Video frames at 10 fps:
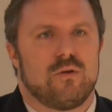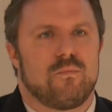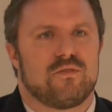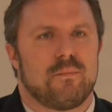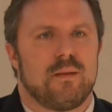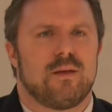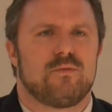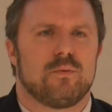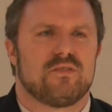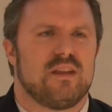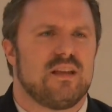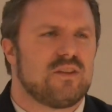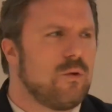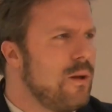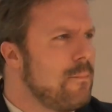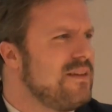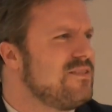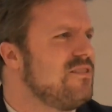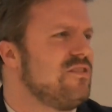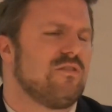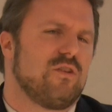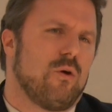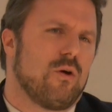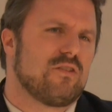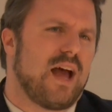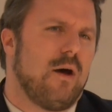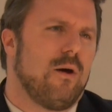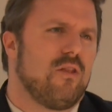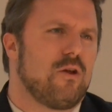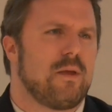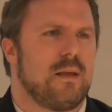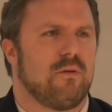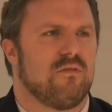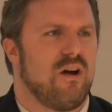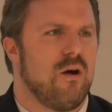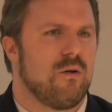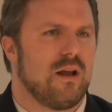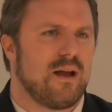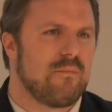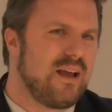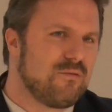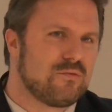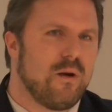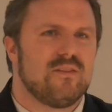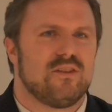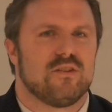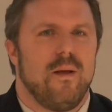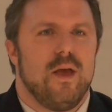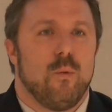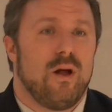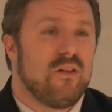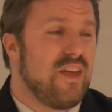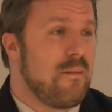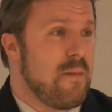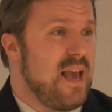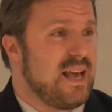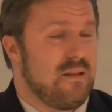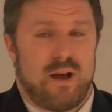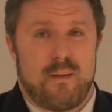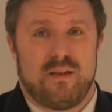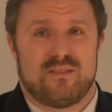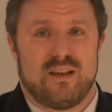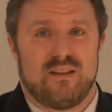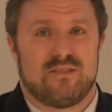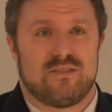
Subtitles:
Sometimes people say things like, what business is of yours how other people vote? And my response is, well, they make it my business.